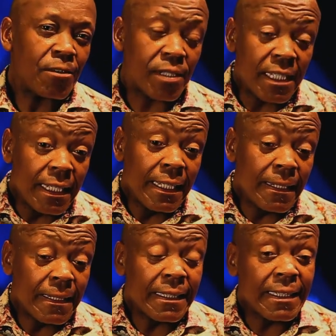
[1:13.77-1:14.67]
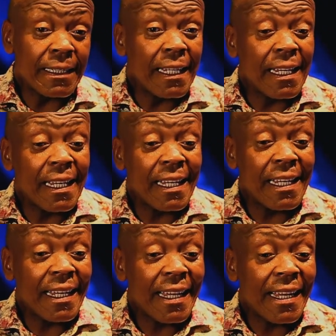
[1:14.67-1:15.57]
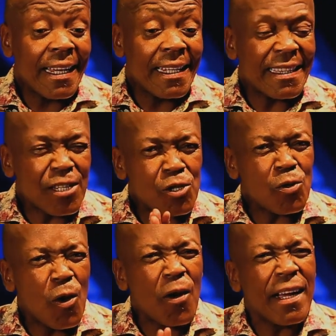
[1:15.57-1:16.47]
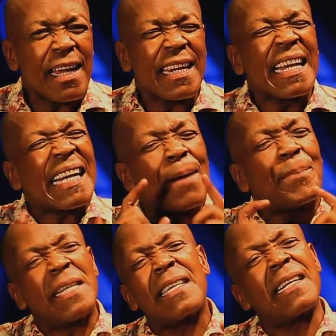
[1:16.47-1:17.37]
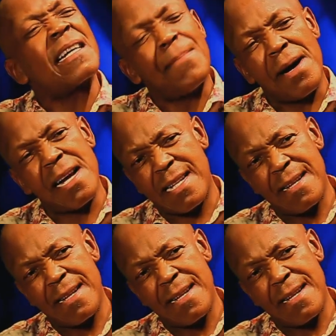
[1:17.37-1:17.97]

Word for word: You see uh, uh, uh, this song ering kapese kama.